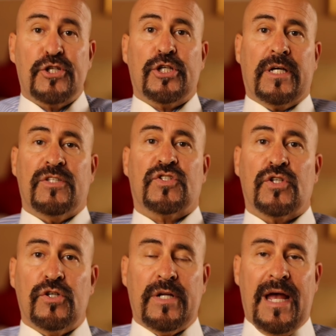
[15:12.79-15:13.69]
should
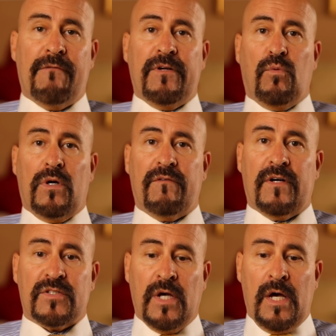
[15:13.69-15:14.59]
concern every one of
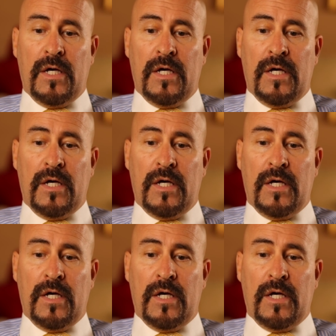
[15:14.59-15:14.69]
us.